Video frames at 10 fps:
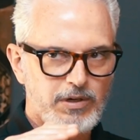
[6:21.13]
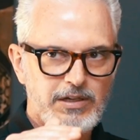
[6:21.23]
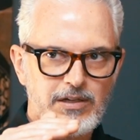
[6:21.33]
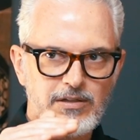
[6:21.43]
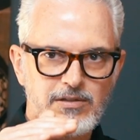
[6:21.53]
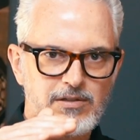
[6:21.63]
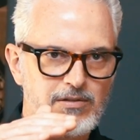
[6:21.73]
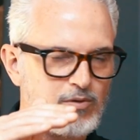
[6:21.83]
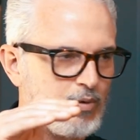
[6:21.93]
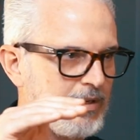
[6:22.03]

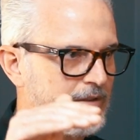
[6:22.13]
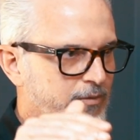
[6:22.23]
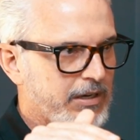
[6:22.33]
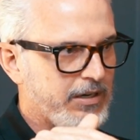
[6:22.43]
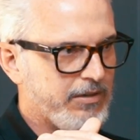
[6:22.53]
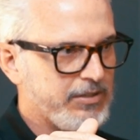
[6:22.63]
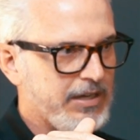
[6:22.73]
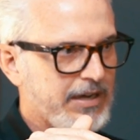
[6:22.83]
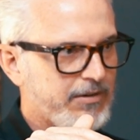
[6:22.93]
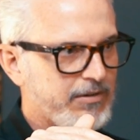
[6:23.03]
$23
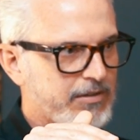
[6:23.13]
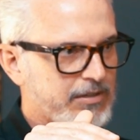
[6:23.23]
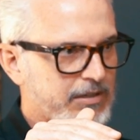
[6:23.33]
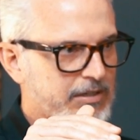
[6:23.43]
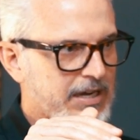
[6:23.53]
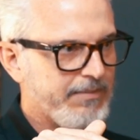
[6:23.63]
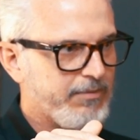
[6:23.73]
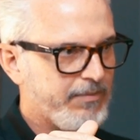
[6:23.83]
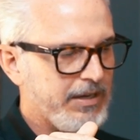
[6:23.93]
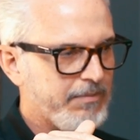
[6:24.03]
an hour is the top
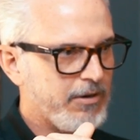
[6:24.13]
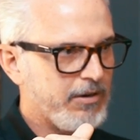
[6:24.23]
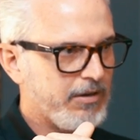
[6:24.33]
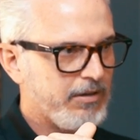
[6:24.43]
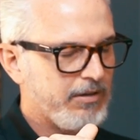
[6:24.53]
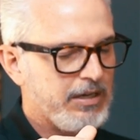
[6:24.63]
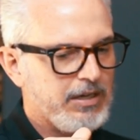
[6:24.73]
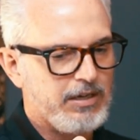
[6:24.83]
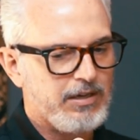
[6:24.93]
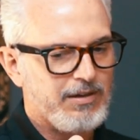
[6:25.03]
of my mark.
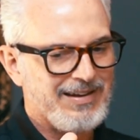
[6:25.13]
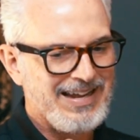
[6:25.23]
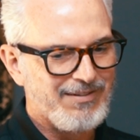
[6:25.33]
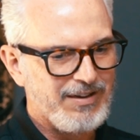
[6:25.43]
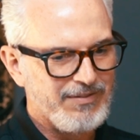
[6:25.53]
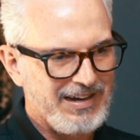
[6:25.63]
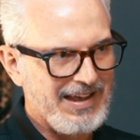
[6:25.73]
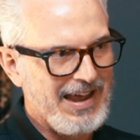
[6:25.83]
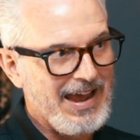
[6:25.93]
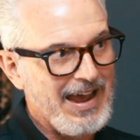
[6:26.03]
Now I've got
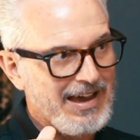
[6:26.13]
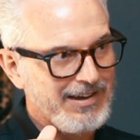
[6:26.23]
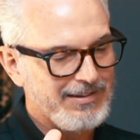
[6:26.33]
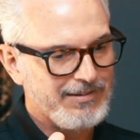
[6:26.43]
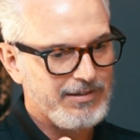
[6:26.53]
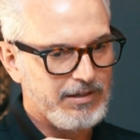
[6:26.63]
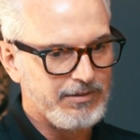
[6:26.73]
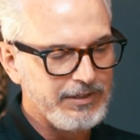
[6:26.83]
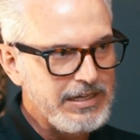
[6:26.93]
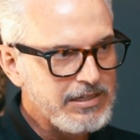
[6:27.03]
to add at
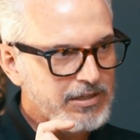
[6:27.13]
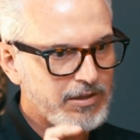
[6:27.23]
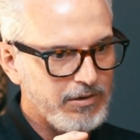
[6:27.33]
least